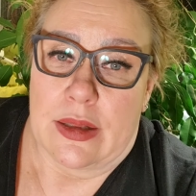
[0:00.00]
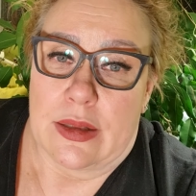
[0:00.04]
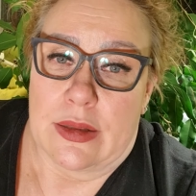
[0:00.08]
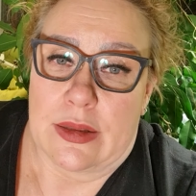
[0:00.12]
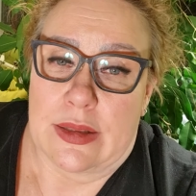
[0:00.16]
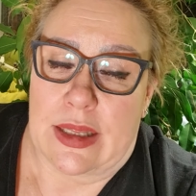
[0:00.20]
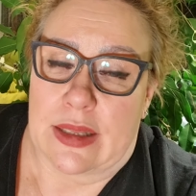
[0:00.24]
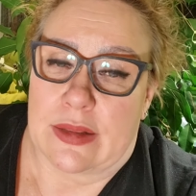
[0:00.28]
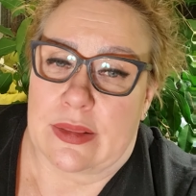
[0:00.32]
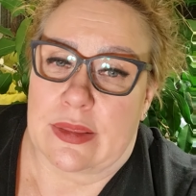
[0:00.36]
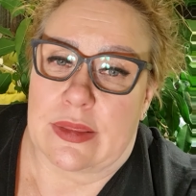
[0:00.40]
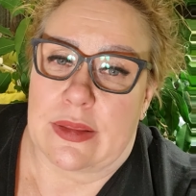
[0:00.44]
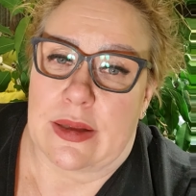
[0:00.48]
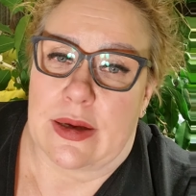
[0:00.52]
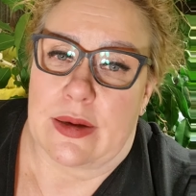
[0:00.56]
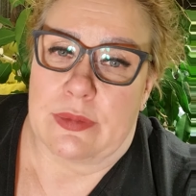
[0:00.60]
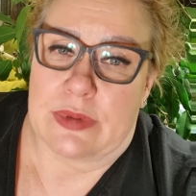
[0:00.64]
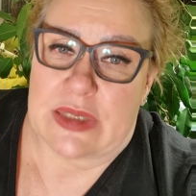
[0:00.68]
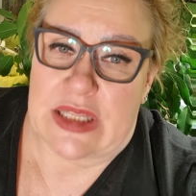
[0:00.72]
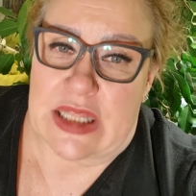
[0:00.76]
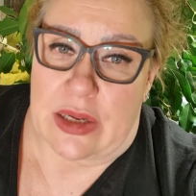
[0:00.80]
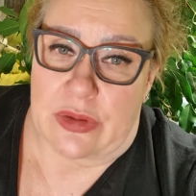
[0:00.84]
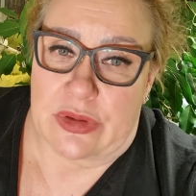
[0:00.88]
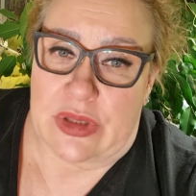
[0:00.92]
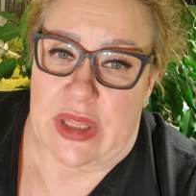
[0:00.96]
that uh,
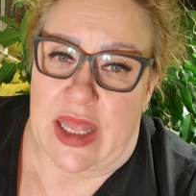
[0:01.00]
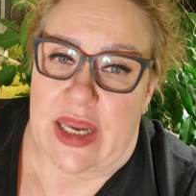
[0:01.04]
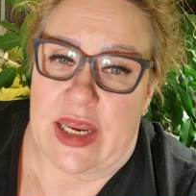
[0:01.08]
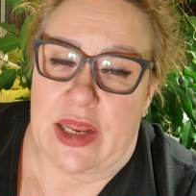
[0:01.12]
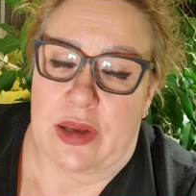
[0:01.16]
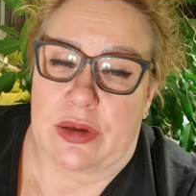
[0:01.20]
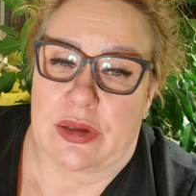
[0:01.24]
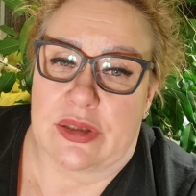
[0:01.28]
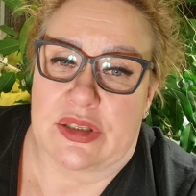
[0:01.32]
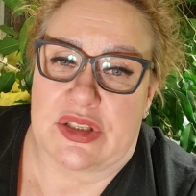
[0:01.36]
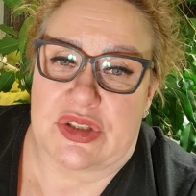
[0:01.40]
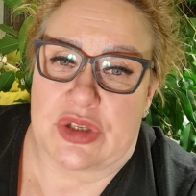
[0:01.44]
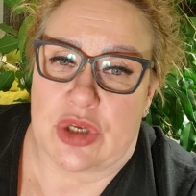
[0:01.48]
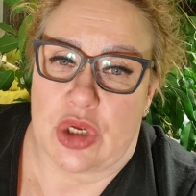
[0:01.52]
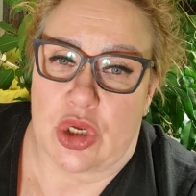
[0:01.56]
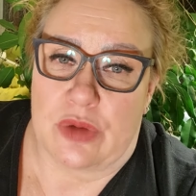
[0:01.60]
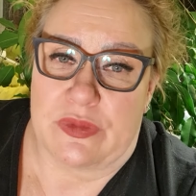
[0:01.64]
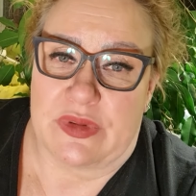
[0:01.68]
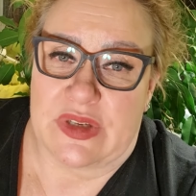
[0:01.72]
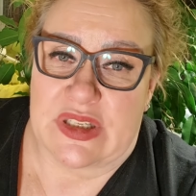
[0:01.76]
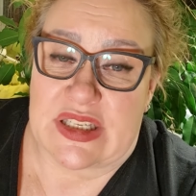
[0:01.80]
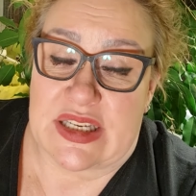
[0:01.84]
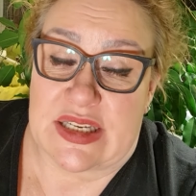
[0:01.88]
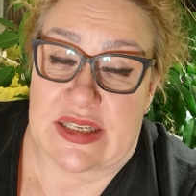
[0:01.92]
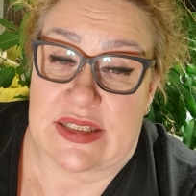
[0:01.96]
without adequate
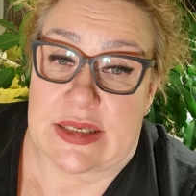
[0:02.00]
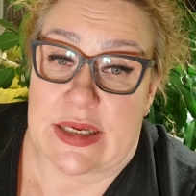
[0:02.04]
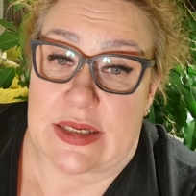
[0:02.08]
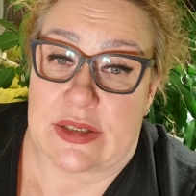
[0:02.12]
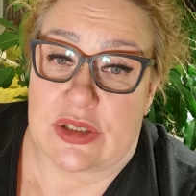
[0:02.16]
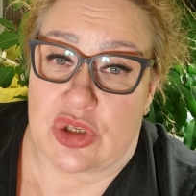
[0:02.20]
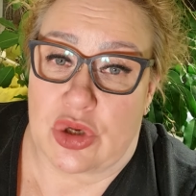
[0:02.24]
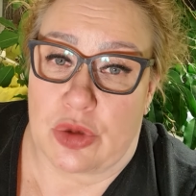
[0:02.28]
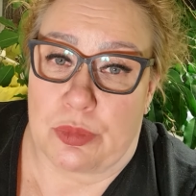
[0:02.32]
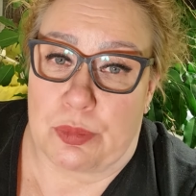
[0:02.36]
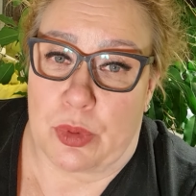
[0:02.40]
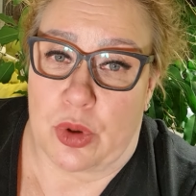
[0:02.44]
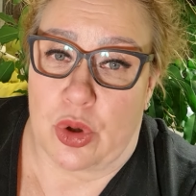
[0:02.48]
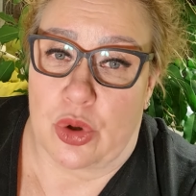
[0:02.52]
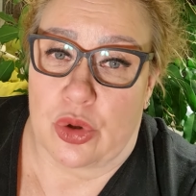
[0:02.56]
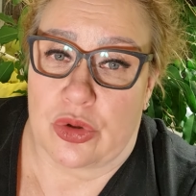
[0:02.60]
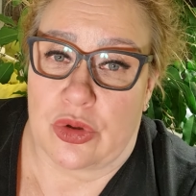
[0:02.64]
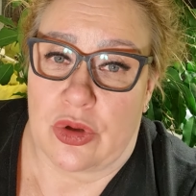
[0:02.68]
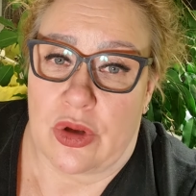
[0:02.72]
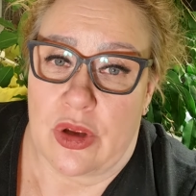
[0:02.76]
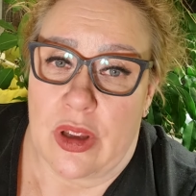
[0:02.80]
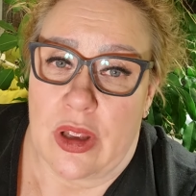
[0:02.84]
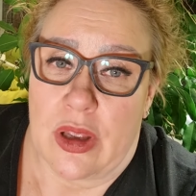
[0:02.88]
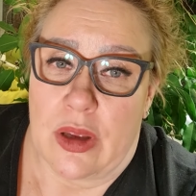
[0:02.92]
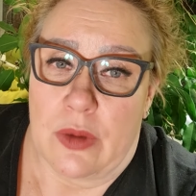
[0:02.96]
services and support,
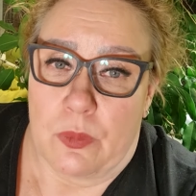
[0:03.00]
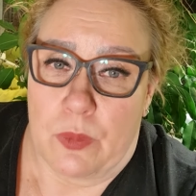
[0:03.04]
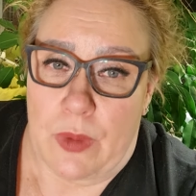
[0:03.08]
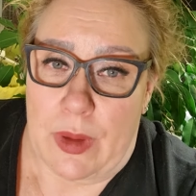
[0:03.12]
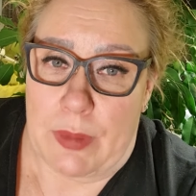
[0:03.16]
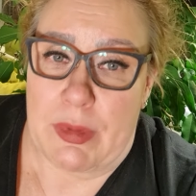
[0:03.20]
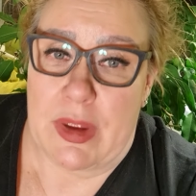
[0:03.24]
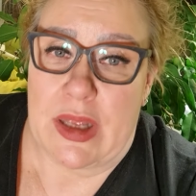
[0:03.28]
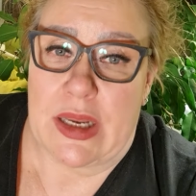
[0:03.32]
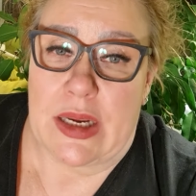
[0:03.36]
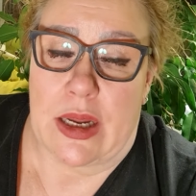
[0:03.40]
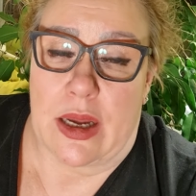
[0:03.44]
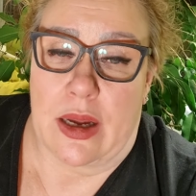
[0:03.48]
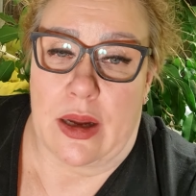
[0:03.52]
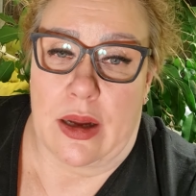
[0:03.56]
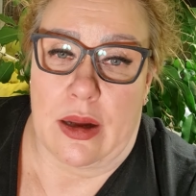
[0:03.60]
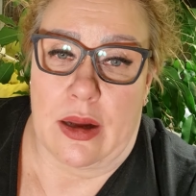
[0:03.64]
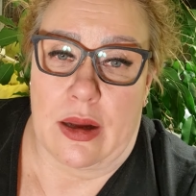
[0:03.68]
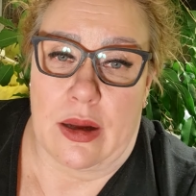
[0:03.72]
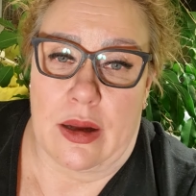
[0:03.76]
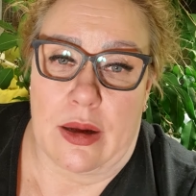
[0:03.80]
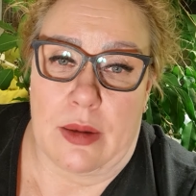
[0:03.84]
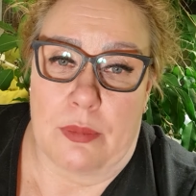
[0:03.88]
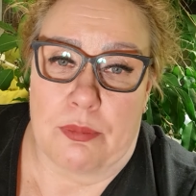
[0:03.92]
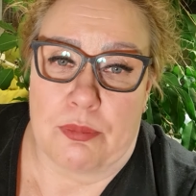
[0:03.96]
women
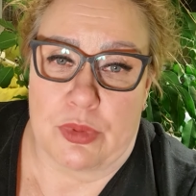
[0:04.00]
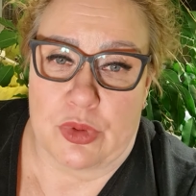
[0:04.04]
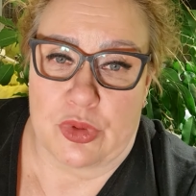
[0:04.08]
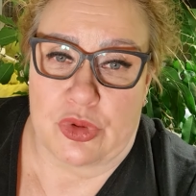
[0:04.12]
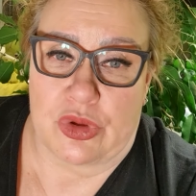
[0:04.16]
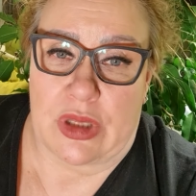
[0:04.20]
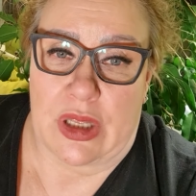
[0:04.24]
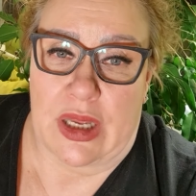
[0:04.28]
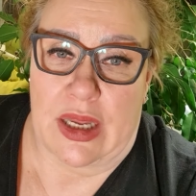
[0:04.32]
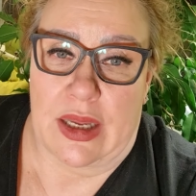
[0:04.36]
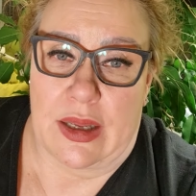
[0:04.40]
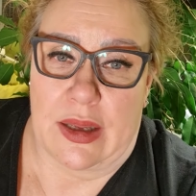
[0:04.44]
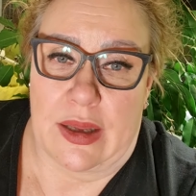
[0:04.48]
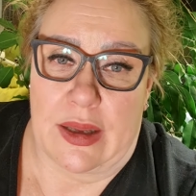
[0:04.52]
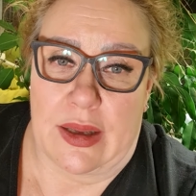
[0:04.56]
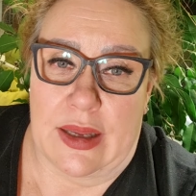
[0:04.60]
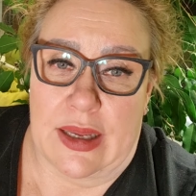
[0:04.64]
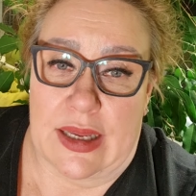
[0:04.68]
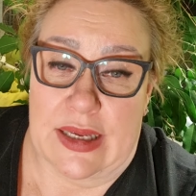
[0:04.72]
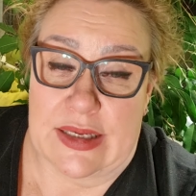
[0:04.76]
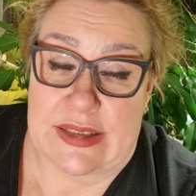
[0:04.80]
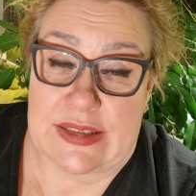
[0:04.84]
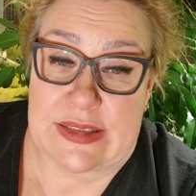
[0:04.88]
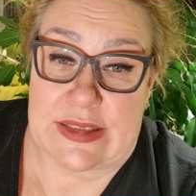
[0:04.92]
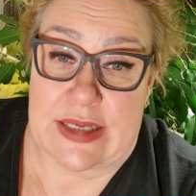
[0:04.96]
are put uh,
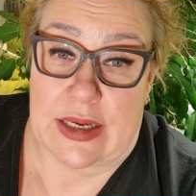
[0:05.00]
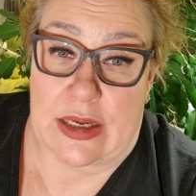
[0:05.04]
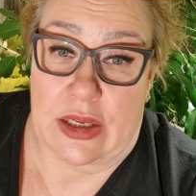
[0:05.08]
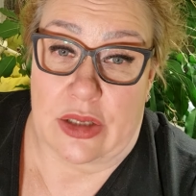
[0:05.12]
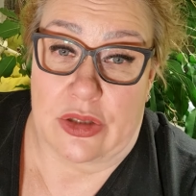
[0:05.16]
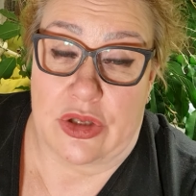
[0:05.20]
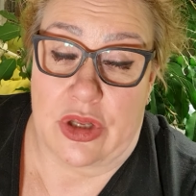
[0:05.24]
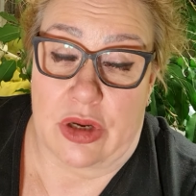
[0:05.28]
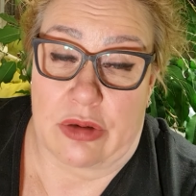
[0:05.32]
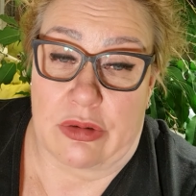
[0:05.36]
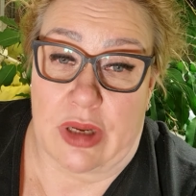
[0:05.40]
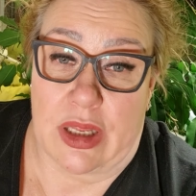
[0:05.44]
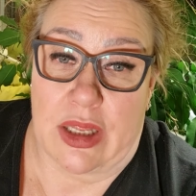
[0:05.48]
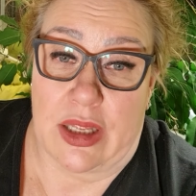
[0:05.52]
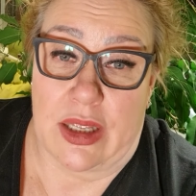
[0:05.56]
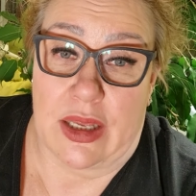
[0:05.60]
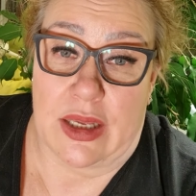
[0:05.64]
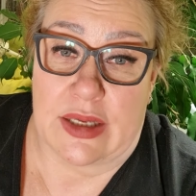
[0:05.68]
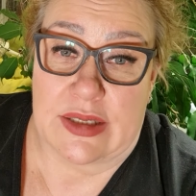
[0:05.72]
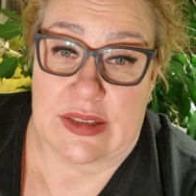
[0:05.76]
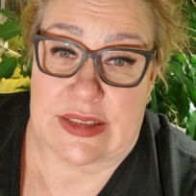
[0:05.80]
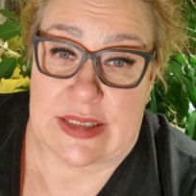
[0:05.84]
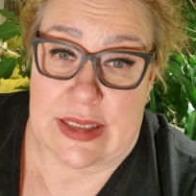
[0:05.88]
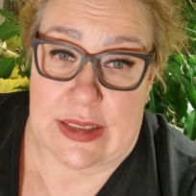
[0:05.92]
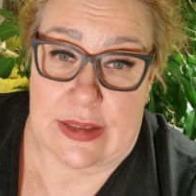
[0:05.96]
as secondary
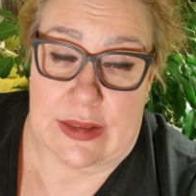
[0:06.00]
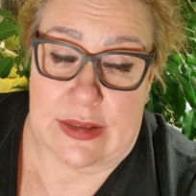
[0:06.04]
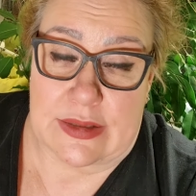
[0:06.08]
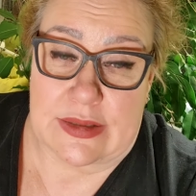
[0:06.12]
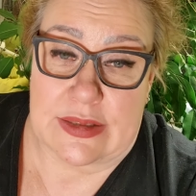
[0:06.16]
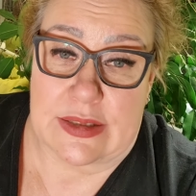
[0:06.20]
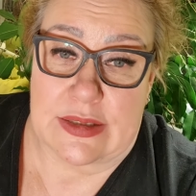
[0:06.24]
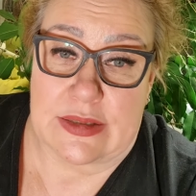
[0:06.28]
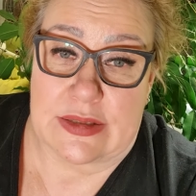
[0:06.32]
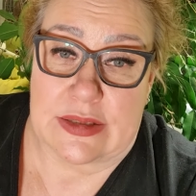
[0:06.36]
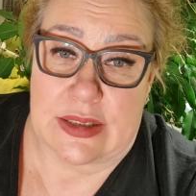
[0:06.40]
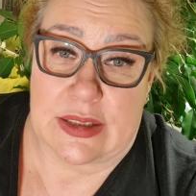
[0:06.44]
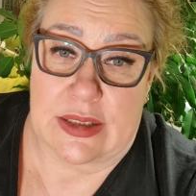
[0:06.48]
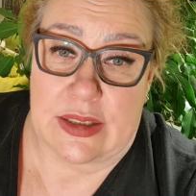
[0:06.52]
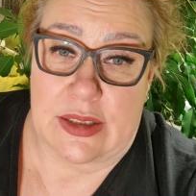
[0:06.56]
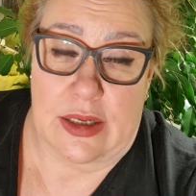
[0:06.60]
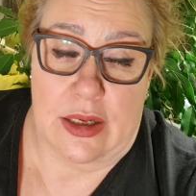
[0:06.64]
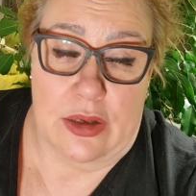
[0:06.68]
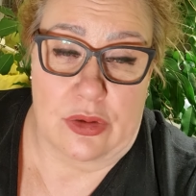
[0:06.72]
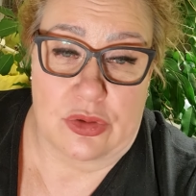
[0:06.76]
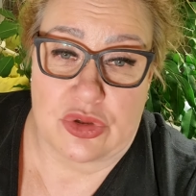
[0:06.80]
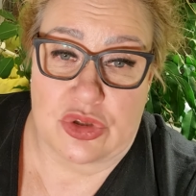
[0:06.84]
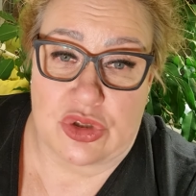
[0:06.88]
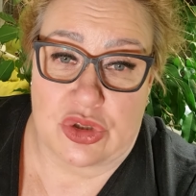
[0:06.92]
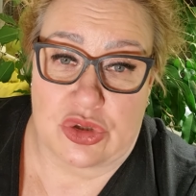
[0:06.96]
citizens in
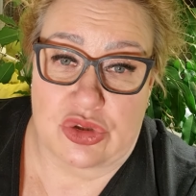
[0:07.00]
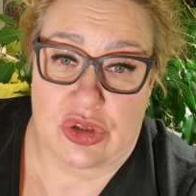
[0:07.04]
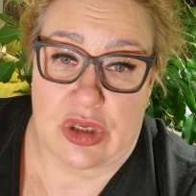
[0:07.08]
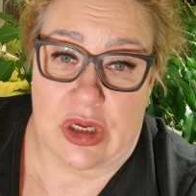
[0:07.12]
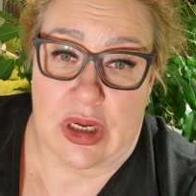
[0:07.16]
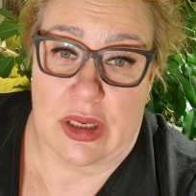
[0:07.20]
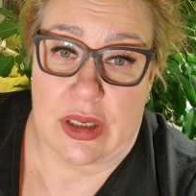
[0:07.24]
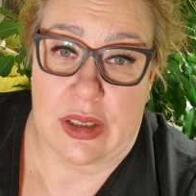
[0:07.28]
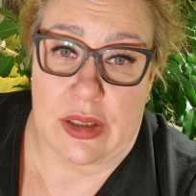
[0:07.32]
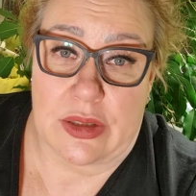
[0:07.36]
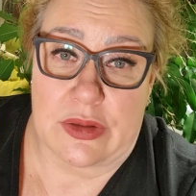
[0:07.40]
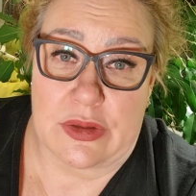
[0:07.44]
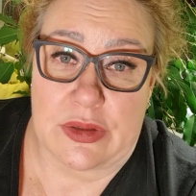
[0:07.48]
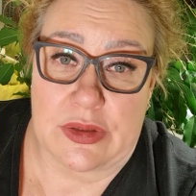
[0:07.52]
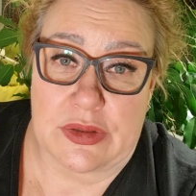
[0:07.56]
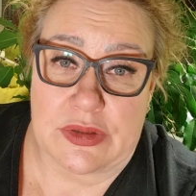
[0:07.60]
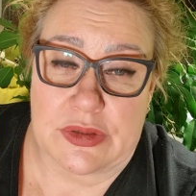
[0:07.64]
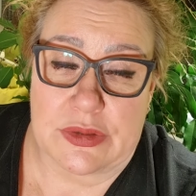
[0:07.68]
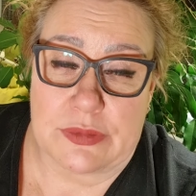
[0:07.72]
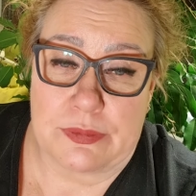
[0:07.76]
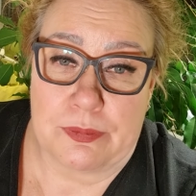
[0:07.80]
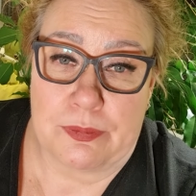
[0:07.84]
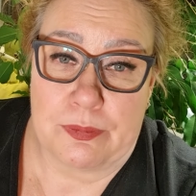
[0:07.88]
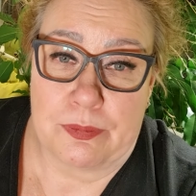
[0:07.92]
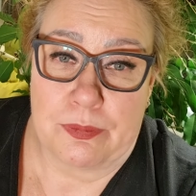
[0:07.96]
our societies.